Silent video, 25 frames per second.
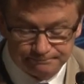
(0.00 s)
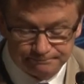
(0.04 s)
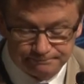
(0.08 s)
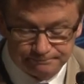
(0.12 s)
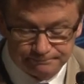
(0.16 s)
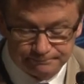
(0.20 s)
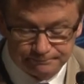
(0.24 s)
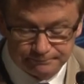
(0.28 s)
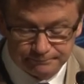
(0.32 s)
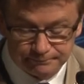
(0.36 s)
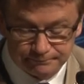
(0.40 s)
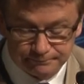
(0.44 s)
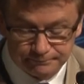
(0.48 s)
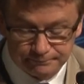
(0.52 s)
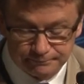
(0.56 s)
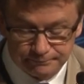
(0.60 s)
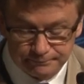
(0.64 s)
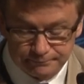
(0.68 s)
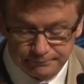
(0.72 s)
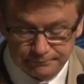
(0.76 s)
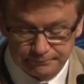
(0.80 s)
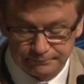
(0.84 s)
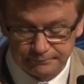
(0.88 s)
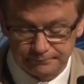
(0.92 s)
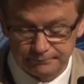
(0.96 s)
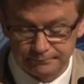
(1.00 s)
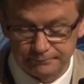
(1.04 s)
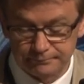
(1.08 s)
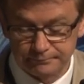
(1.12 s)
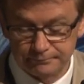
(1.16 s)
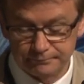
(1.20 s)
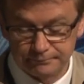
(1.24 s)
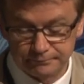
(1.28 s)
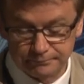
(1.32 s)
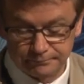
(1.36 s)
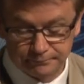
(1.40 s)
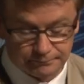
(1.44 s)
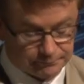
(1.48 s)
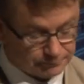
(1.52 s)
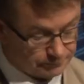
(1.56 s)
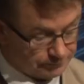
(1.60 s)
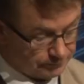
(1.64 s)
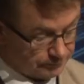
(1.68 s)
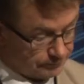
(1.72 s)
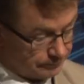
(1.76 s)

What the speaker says: (no one is talking)